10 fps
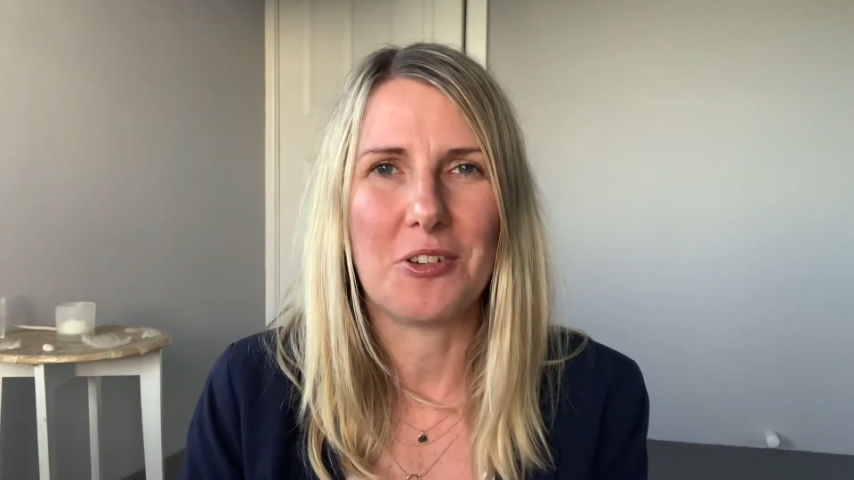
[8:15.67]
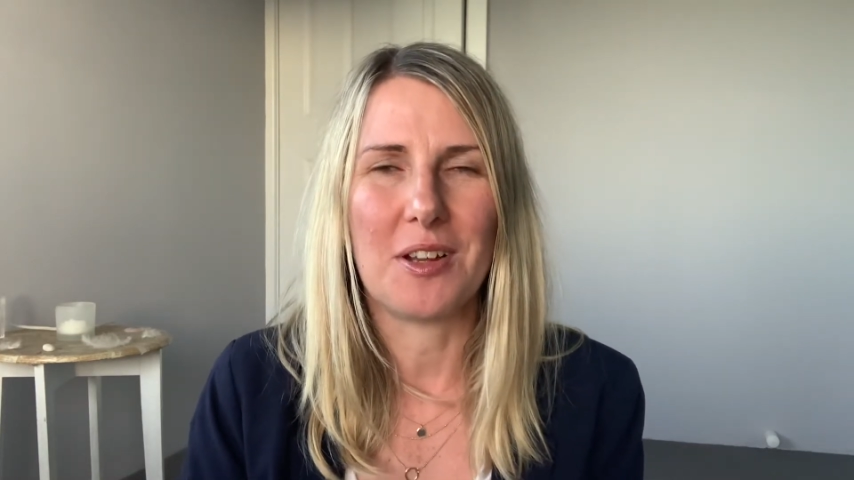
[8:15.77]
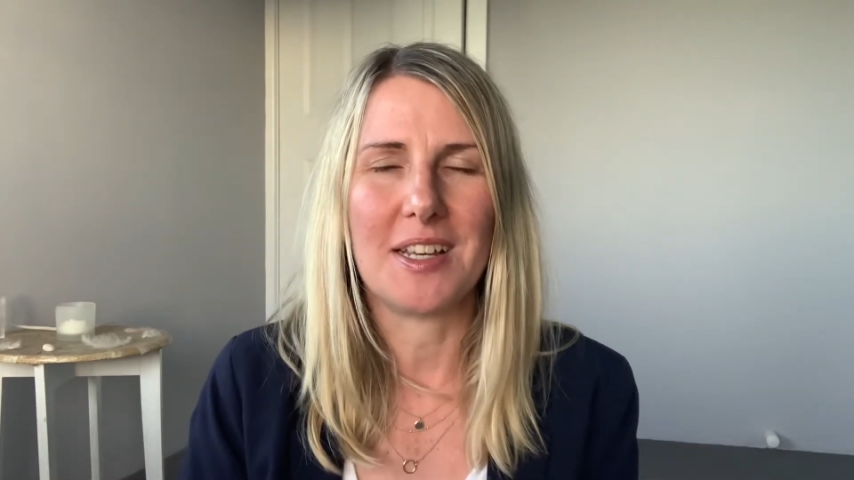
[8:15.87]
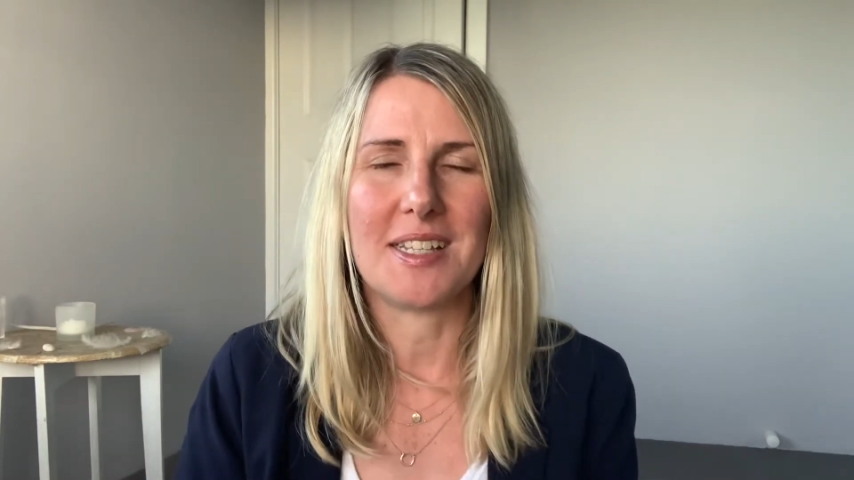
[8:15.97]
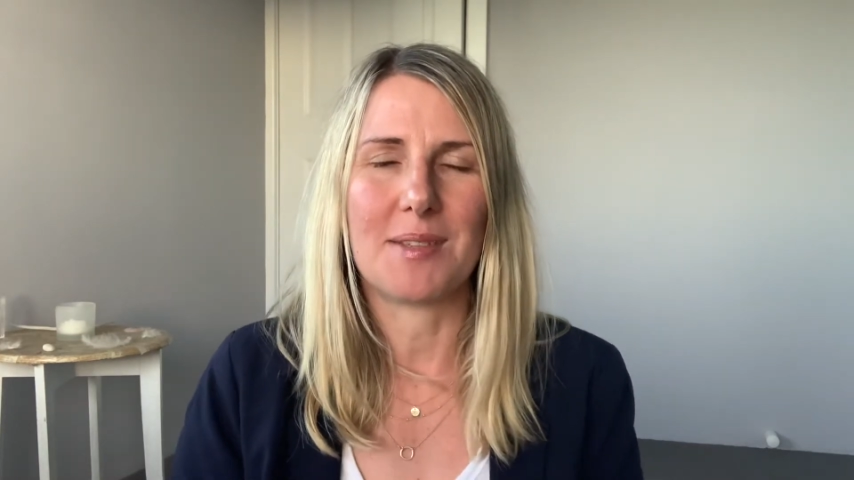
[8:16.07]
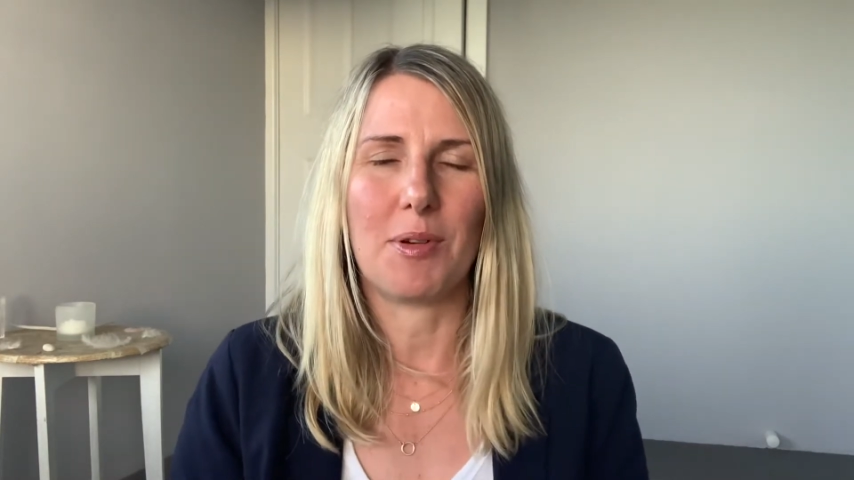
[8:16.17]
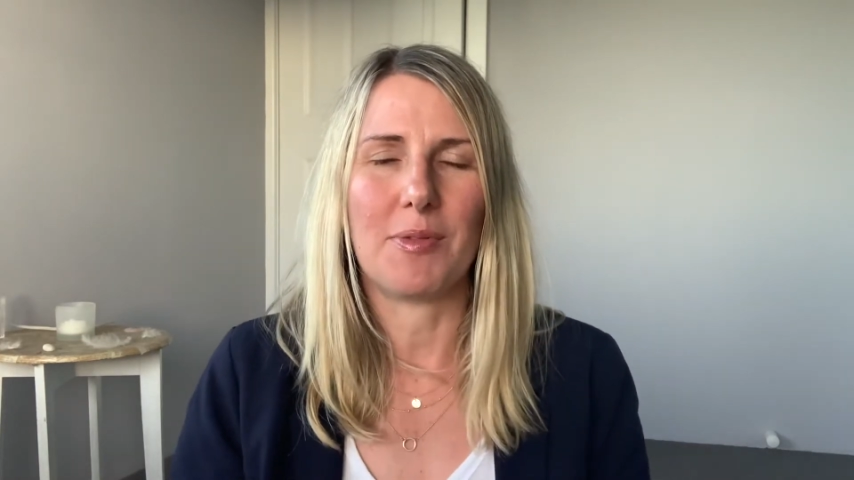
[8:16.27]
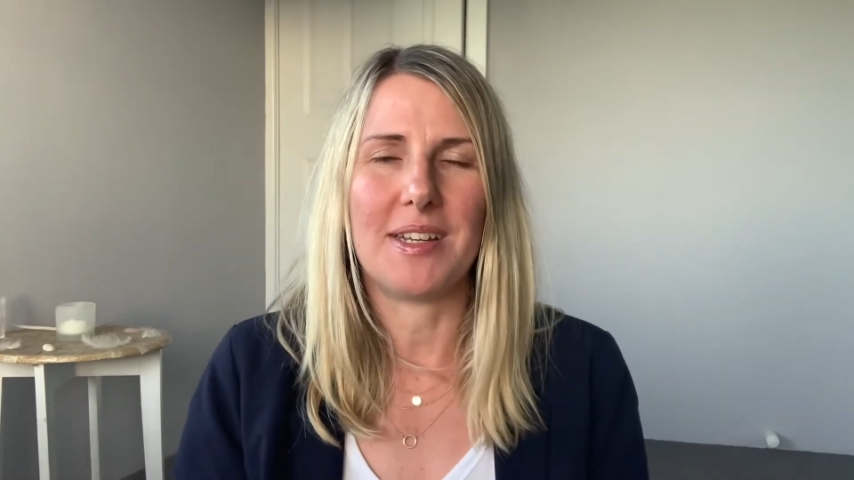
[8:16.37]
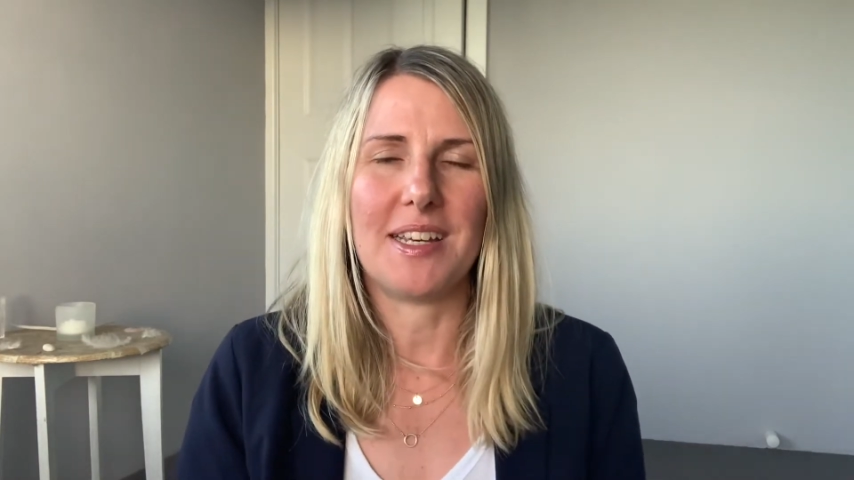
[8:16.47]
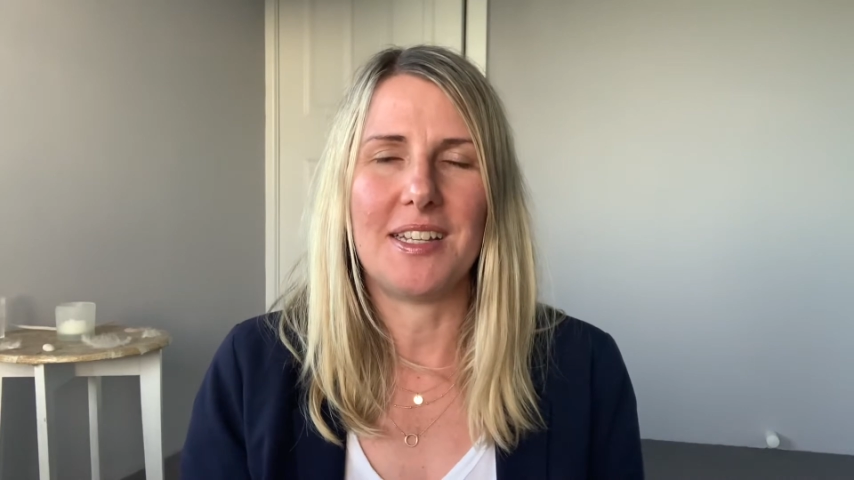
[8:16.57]
list, but we
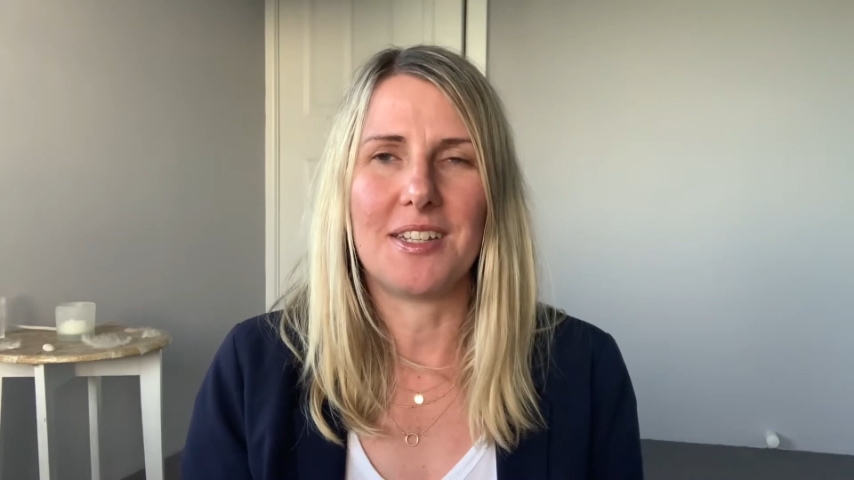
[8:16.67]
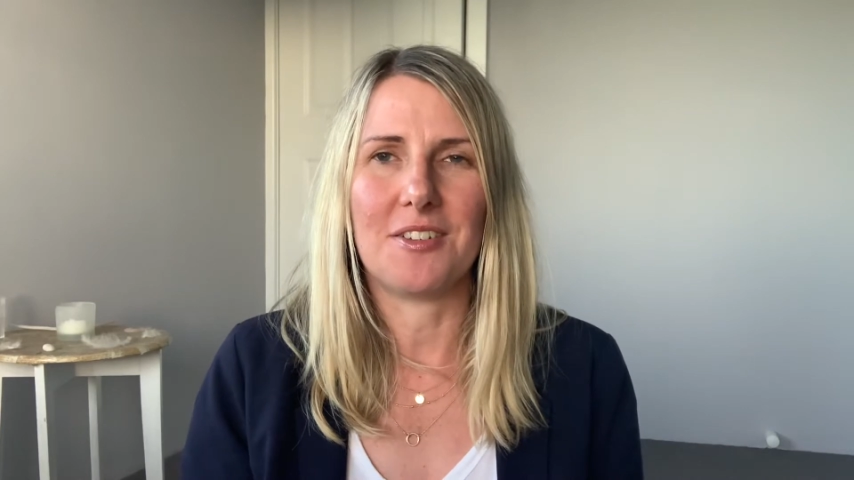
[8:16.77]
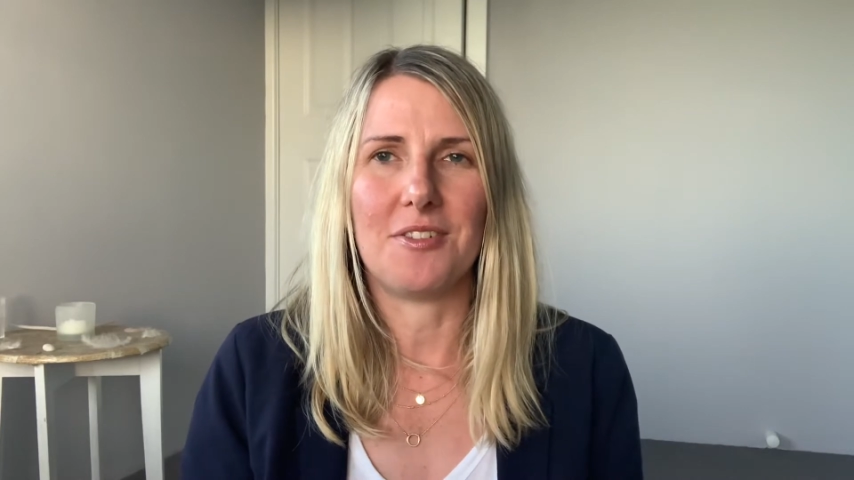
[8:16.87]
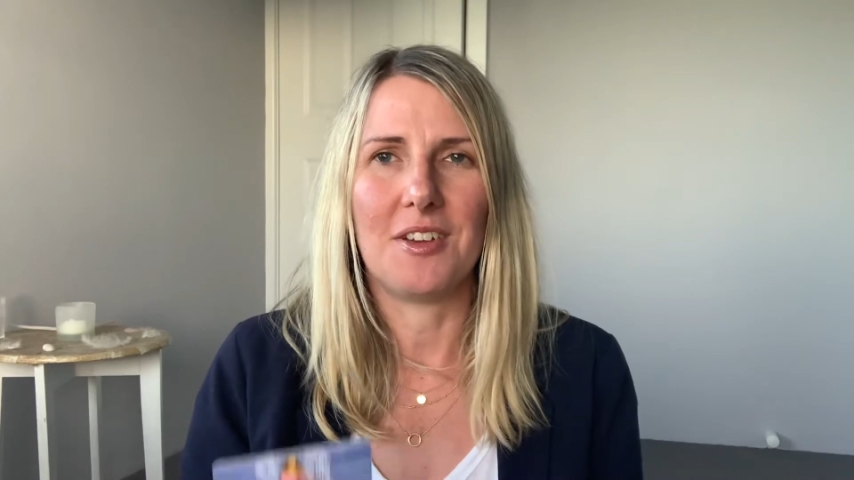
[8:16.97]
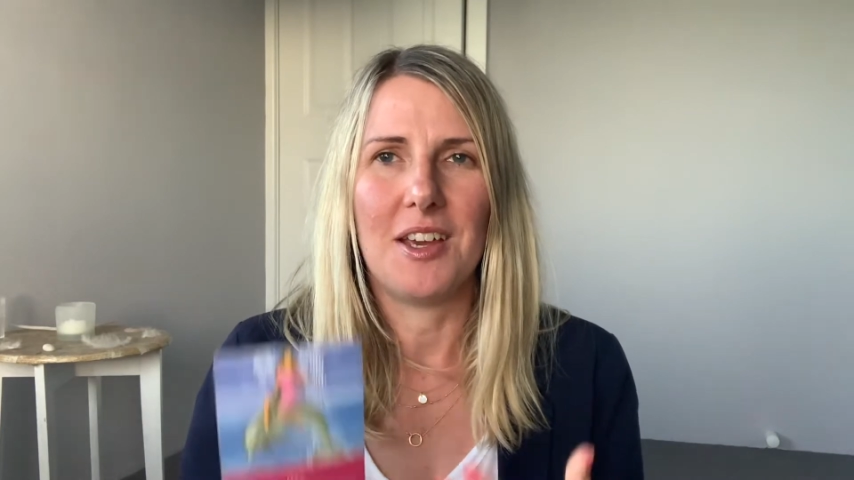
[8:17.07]
need to